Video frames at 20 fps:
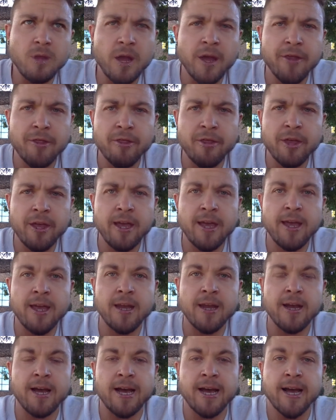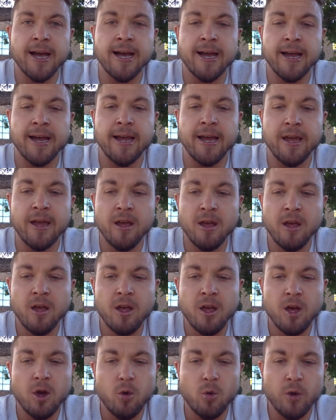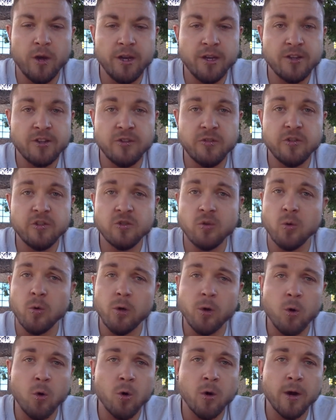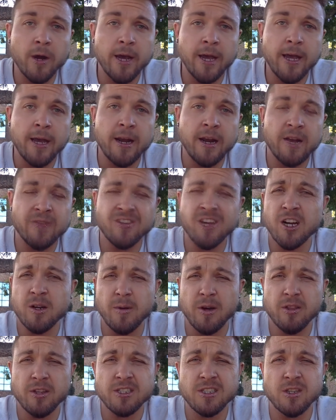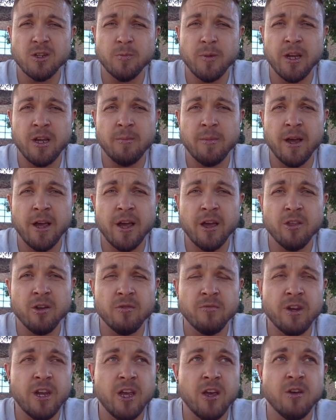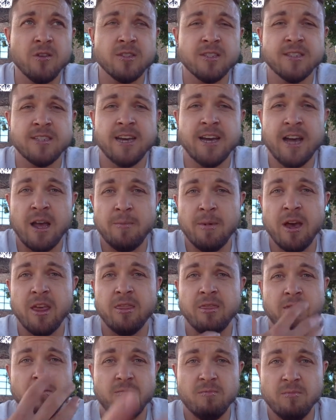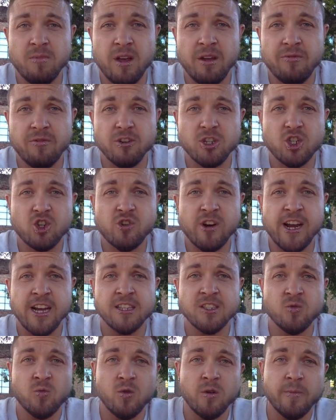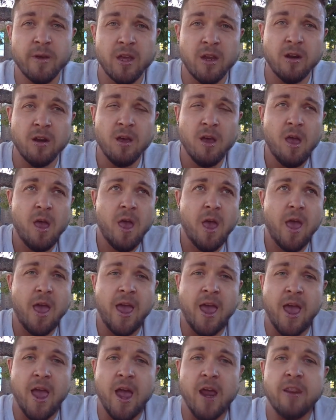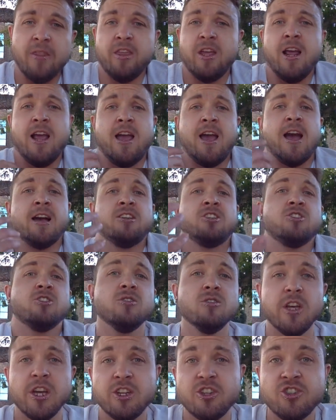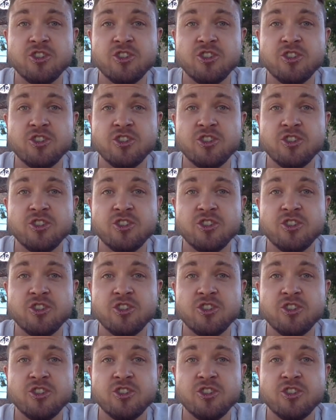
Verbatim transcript: And then I went to school in Oregon, and I've talked about this a little bit in my other videos. Is that I met my first trans woman and then I asked her like